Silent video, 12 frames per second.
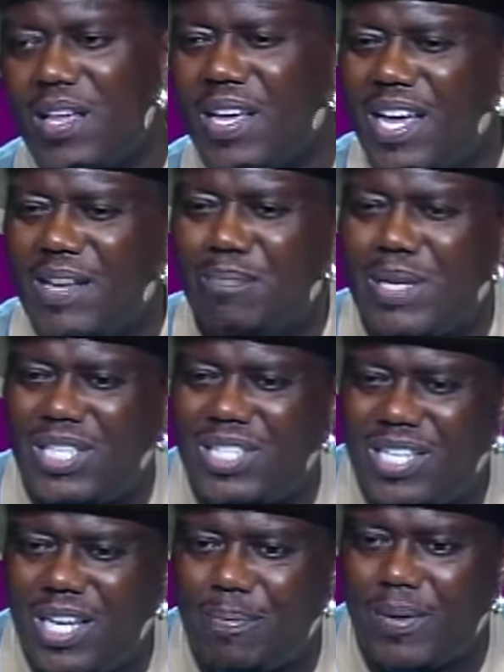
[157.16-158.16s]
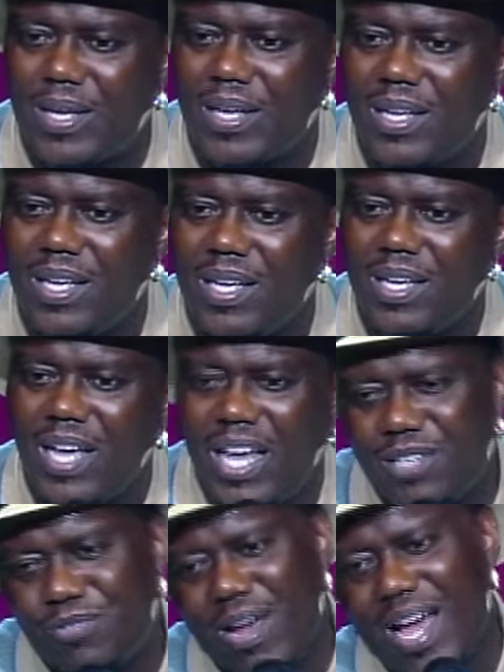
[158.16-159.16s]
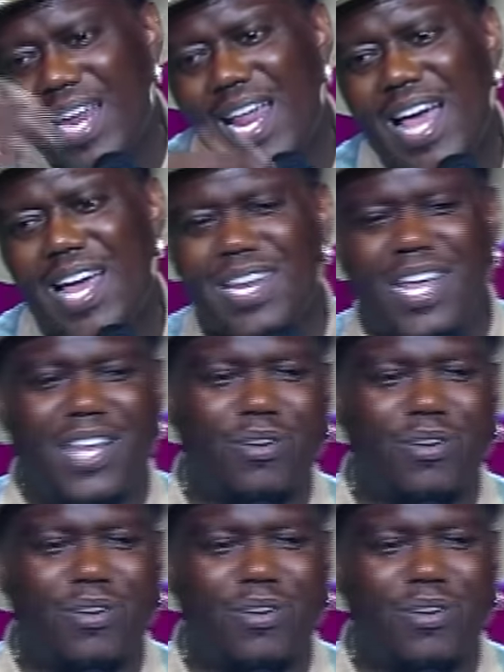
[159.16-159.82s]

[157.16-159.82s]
in Mississippi. Had to drive down there,